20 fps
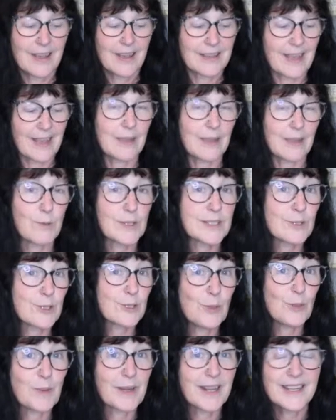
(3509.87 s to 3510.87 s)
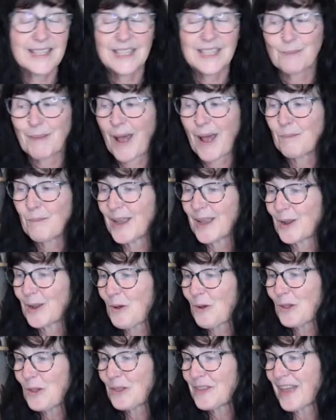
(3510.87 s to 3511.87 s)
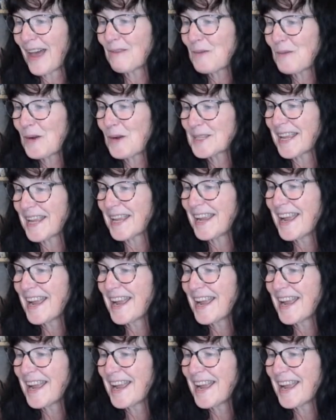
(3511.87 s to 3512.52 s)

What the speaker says: Yeah, he wasn't too pleased about being called that, was he?